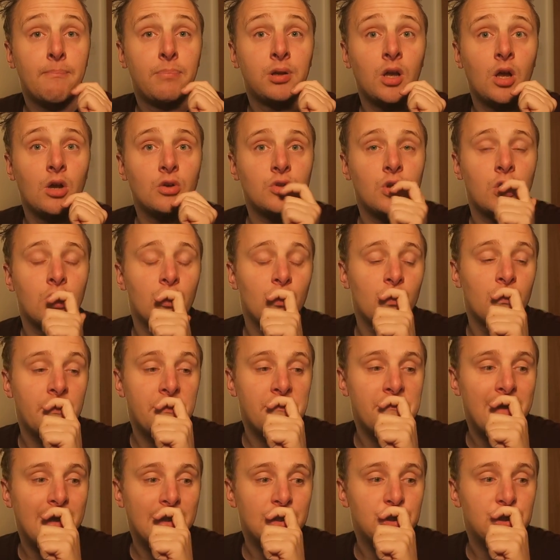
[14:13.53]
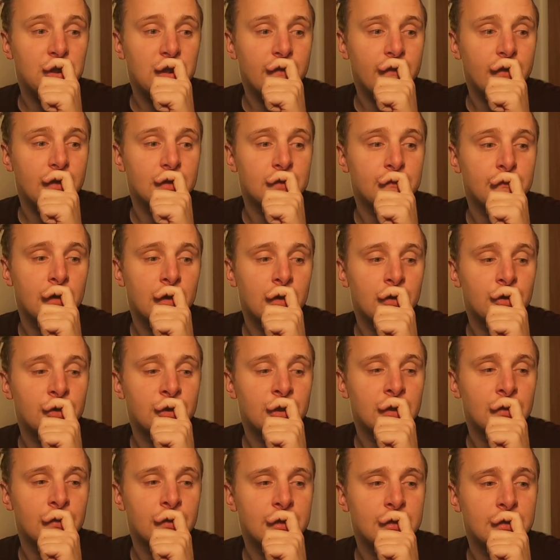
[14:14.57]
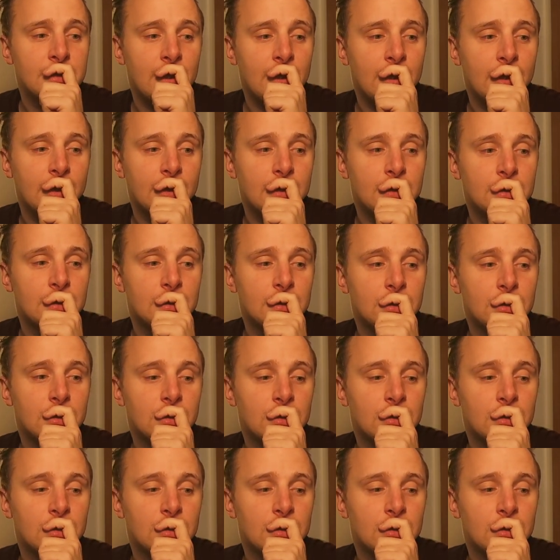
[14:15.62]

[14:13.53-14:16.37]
Plot. Oh, imagine if it's murder-suicide.